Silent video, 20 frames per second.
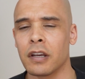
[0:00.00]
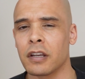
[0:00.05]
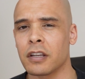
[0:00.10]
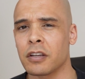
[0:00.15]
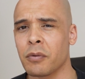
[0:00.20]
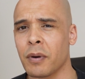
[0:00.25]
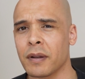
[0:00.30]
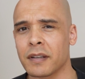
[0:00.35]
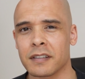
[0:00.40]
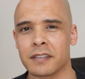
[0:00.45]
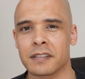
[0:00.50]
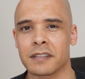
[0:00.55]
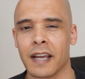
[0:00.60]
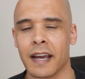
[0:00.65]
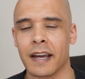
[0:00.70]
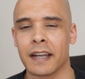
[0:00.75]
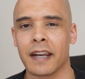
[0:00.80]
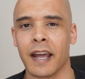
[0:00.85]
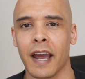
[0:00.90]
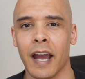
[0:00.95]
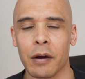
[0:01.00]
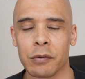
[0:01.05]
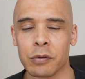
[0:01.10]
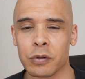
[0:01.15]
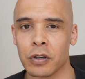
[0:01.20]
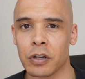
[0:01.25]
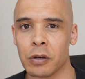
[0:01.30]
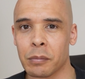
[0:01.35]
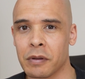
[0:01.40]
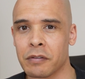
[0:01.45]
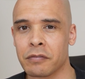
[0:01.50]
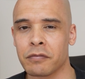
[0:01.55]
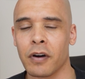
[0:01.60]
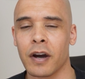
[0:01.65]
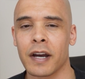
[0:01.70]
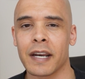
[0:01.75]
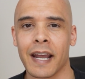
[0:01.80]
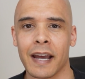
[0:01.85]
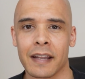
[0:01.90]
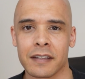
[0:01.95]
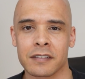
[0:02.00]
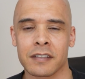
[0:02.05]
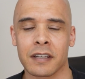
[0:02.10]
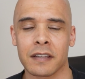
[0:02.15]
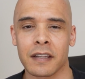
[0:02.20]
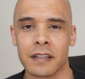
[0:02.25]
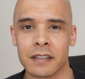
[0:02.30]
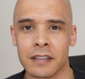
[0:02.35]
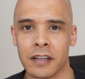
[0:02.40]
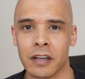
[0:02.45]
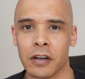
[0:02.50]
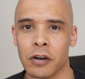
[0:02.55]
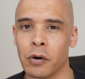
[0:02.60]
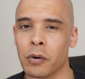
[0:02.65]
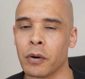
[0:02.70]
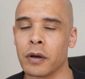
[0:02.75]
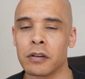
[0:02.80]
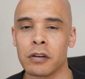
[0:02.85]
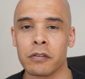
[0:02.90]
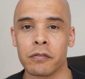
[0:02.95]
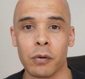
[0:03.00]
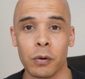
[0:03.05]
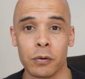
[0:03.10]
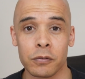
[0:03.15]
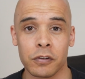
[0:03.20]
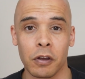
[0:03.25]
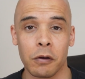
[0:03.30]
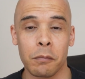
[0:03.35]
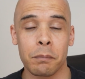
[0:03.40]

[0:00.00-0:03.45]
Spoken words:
you understand how you're going to be financing the deal, and you've also